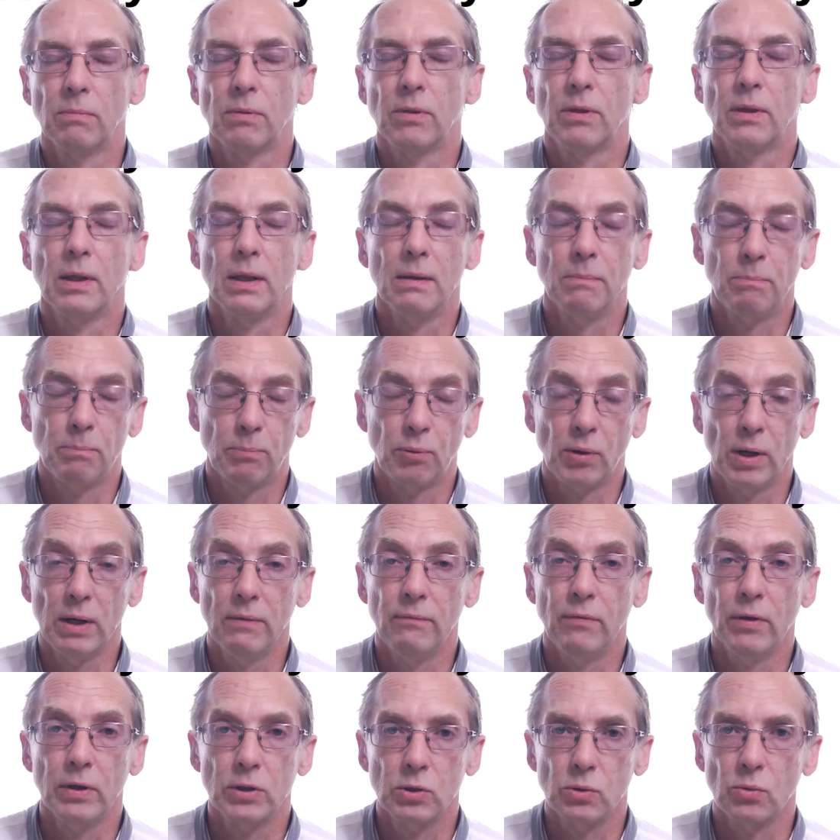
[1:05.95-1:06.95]
the
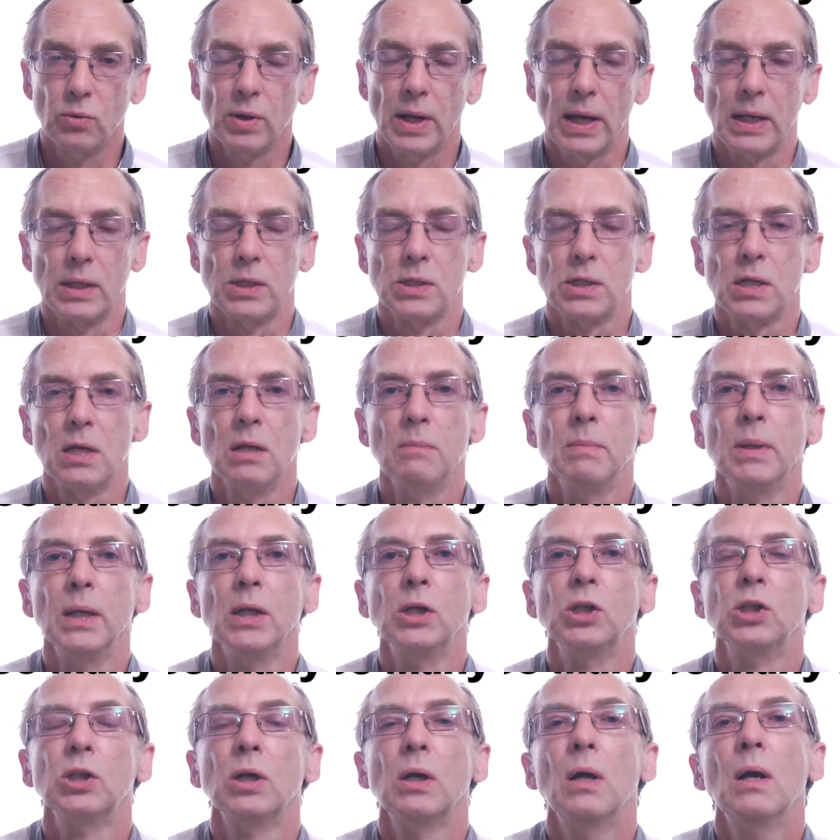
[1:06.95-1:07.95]
previous or next
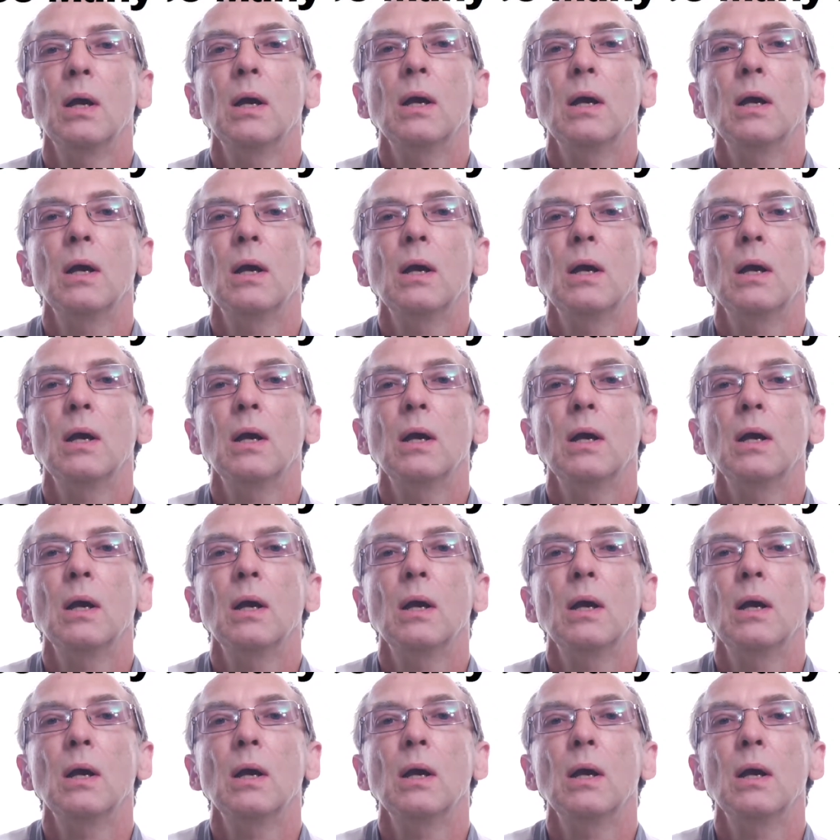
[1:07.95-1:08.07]
image.